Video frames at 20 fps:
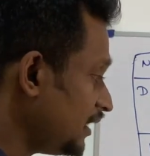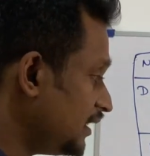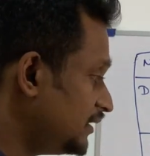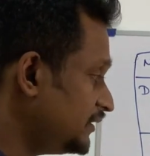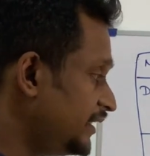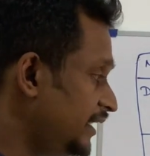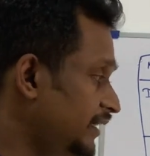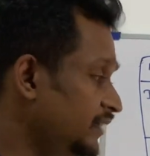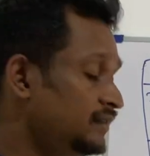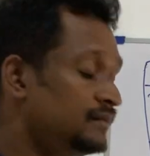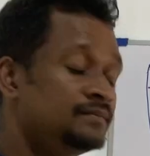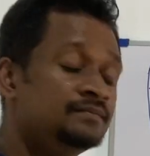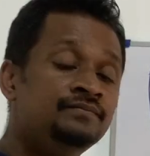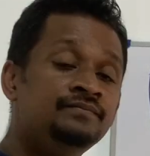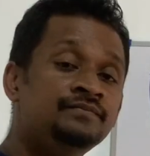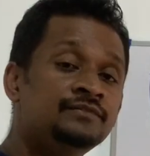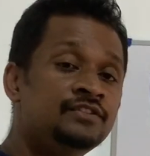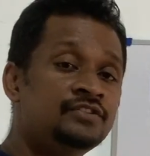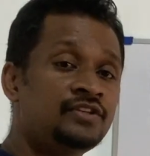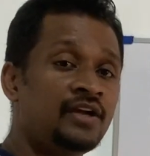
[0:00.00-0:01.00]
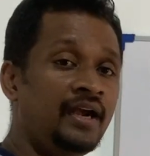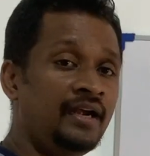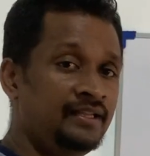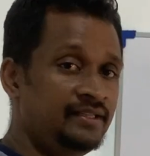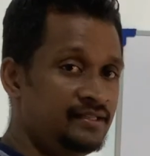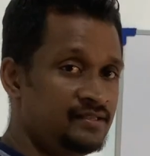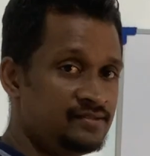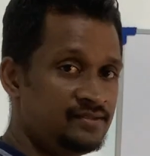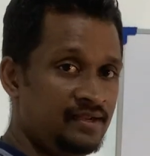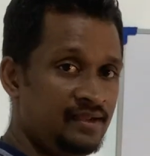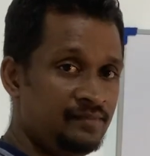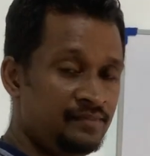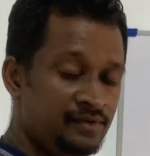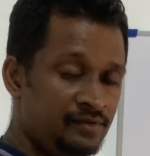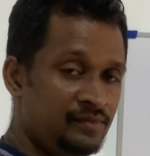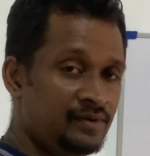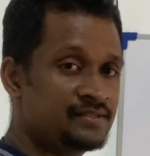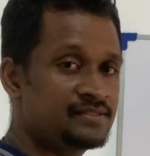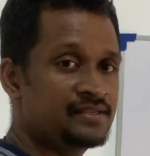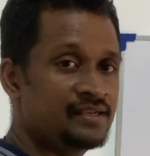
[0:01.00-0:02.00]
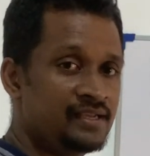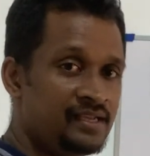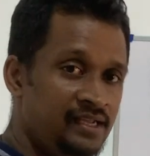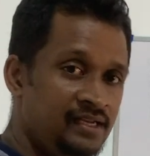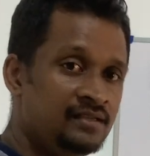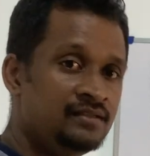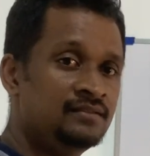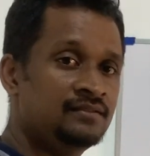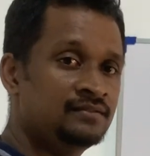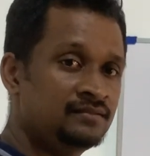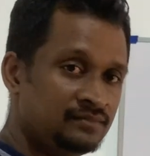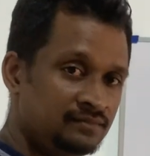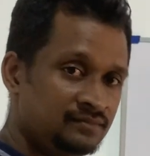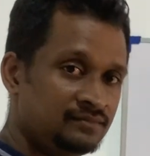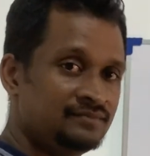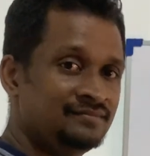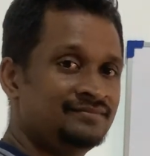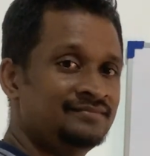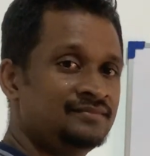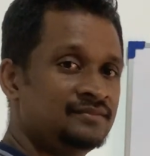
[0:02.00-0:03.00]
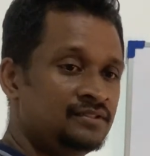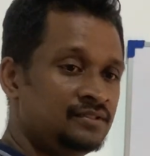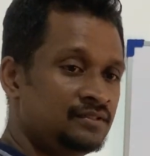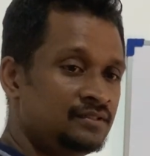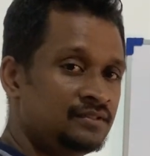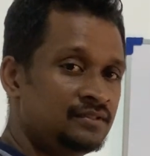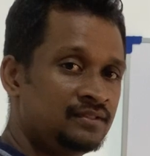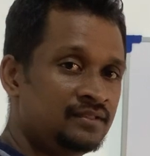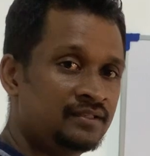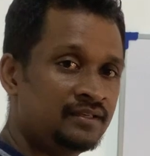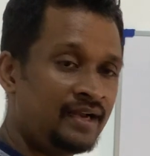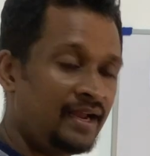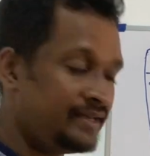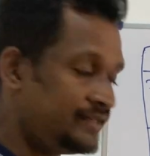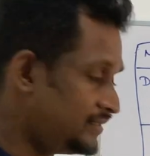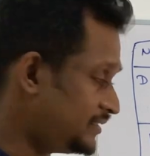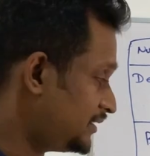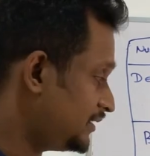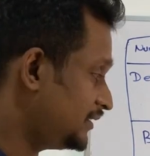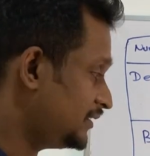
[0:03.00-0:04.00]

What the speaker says: Then study this table once again. Right?